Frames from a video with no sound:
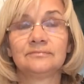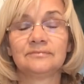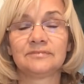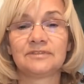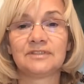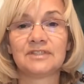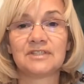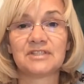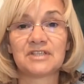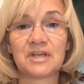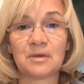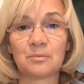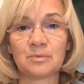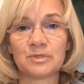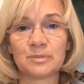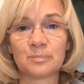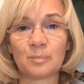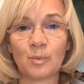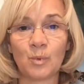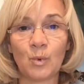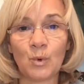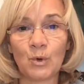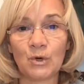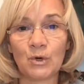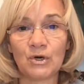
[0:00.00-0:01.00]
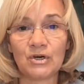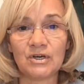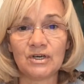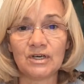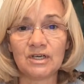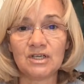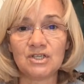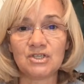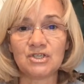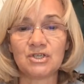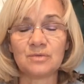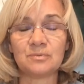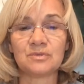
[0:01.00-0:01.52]
since I was born.
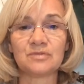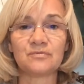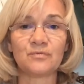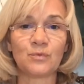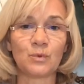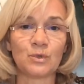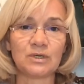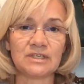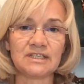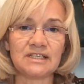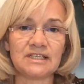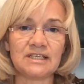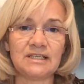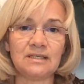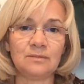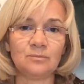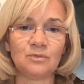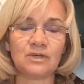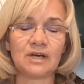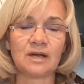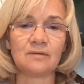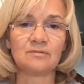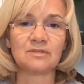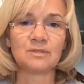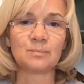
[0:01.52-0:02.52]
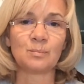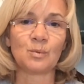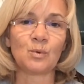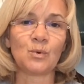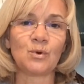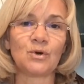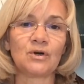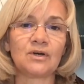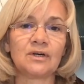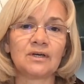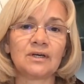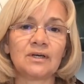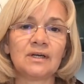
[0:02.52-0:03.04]
She was 14 when I was
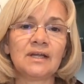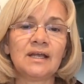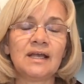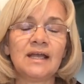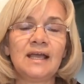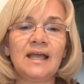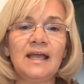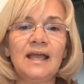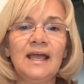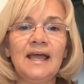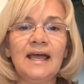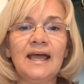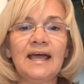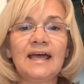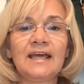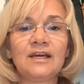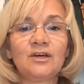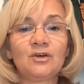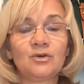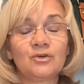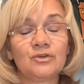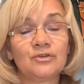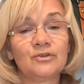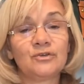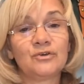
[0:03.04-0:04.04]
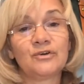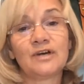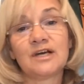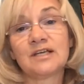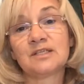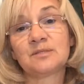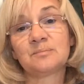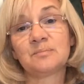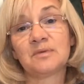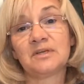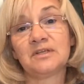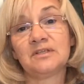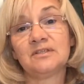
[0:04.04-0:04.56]
born and her and her
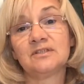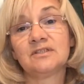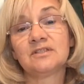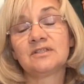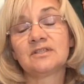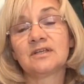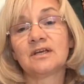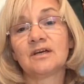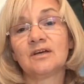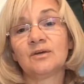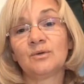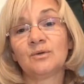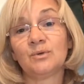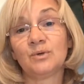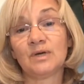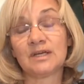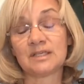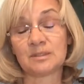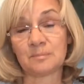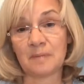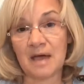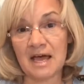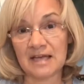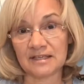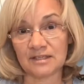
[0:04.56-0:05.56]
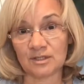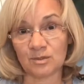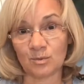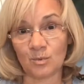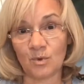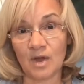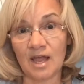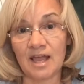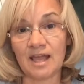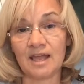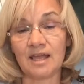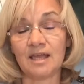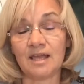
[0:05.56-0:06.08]
husband, who has passed
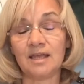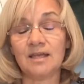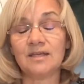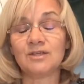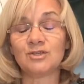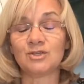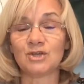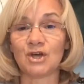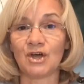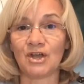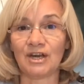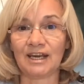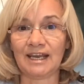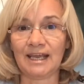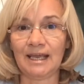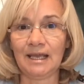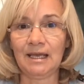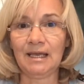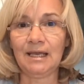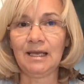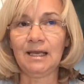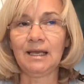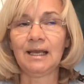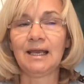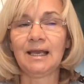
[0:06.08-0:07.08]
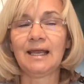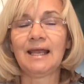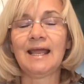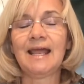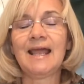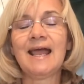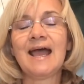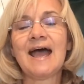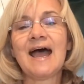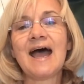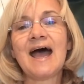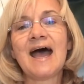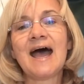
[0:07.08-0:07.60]
away, Johnny,
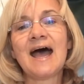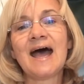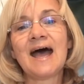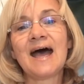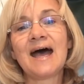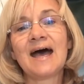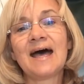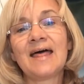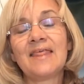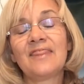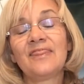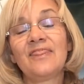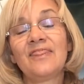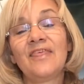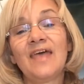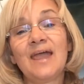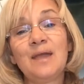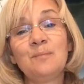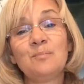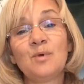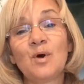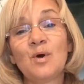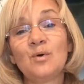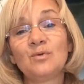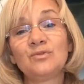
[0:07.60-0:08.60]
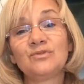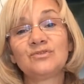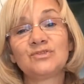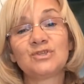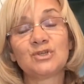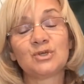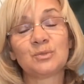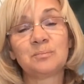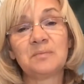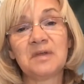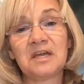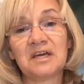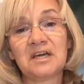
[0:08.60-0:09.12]
they both
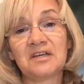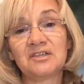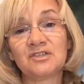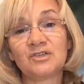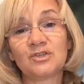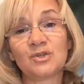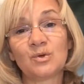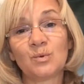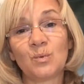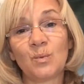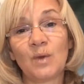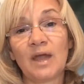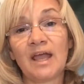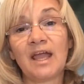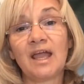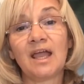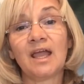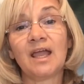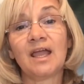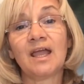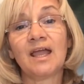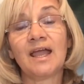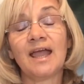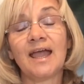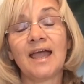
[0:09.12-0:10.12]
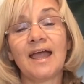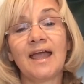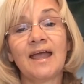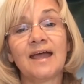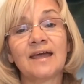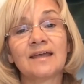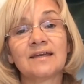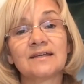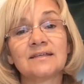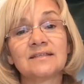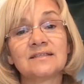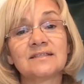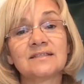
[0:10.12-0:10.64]
took me under their wing
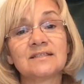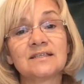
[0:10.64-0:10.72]
and